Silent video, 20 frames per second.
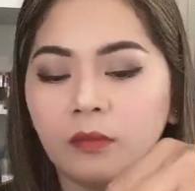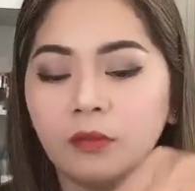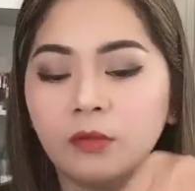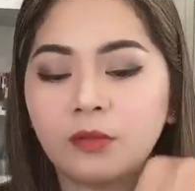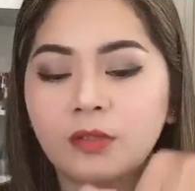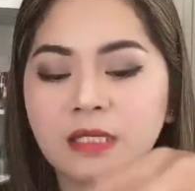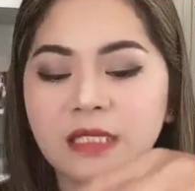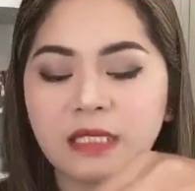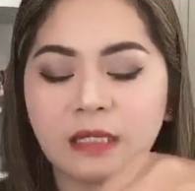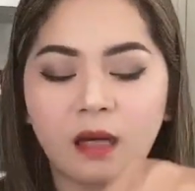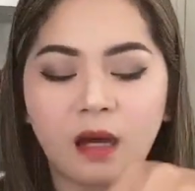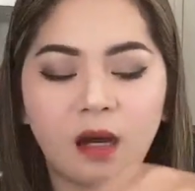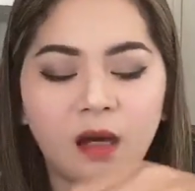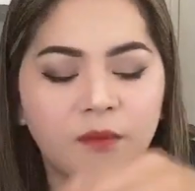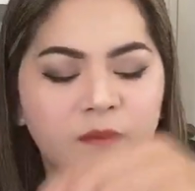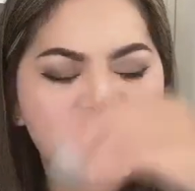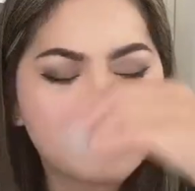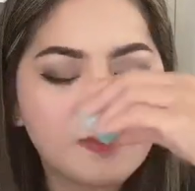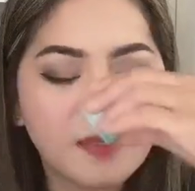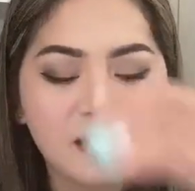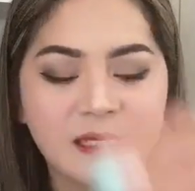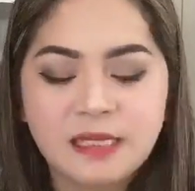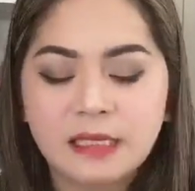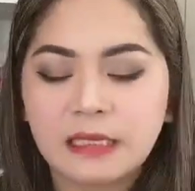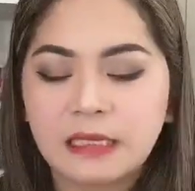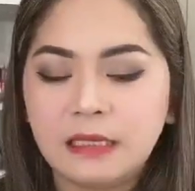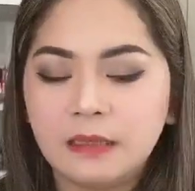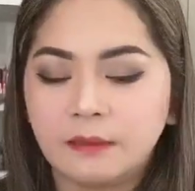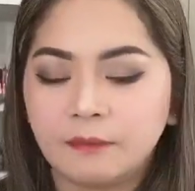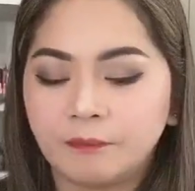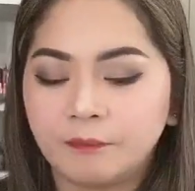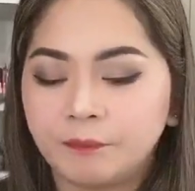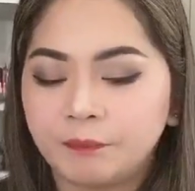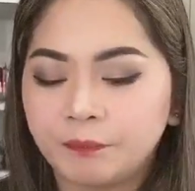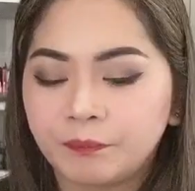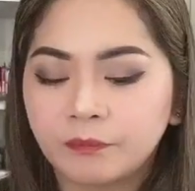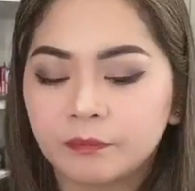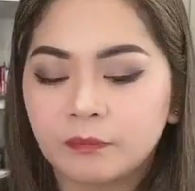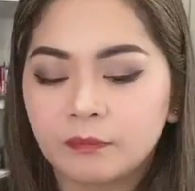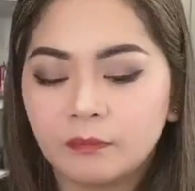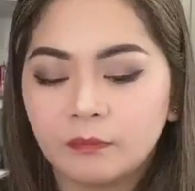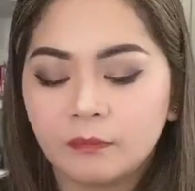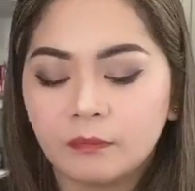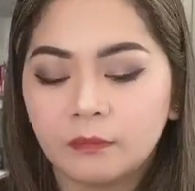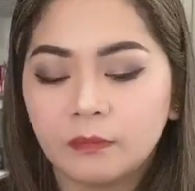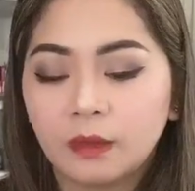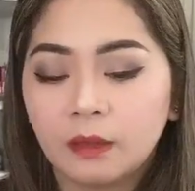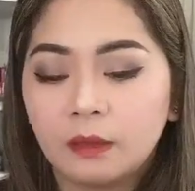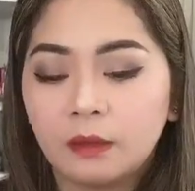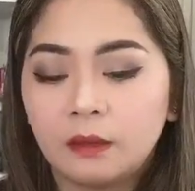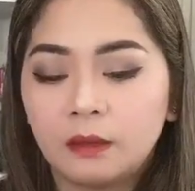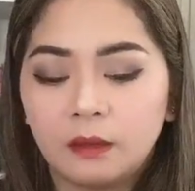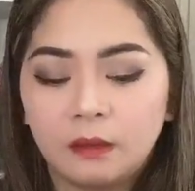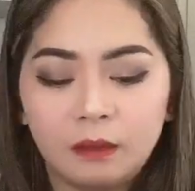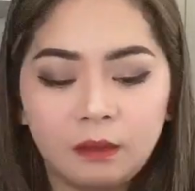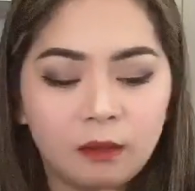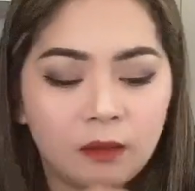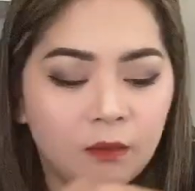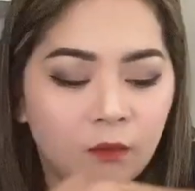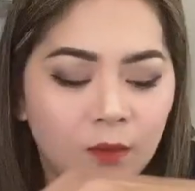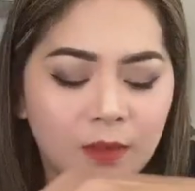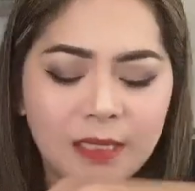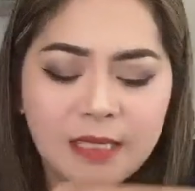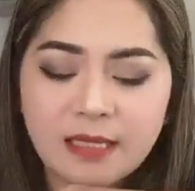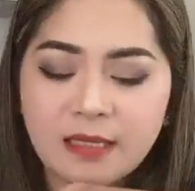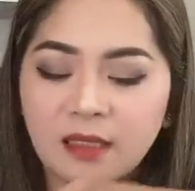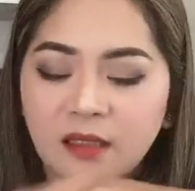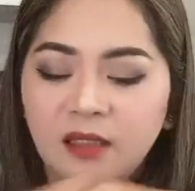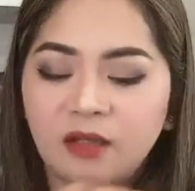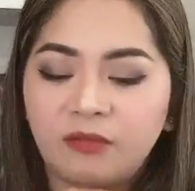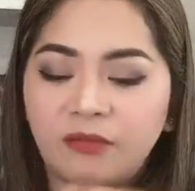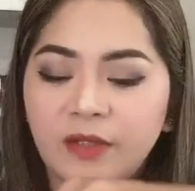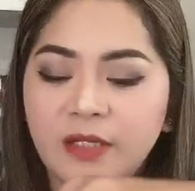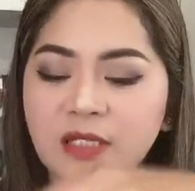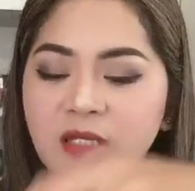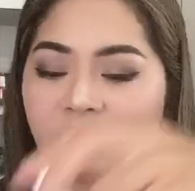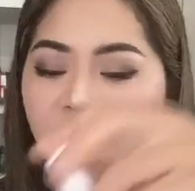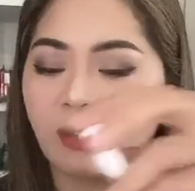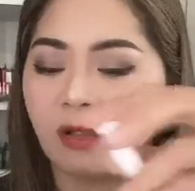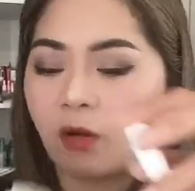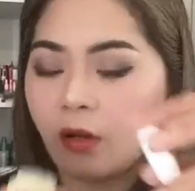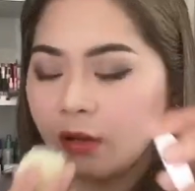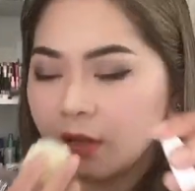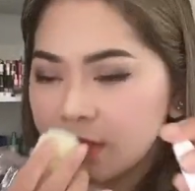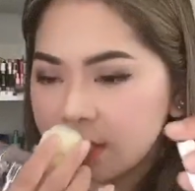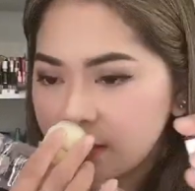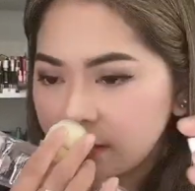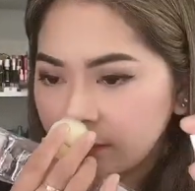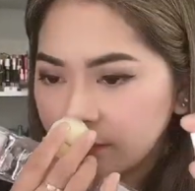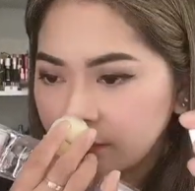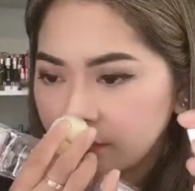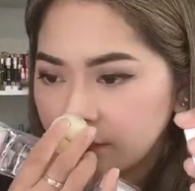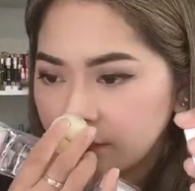looks smells clean. What is the difference of the colors?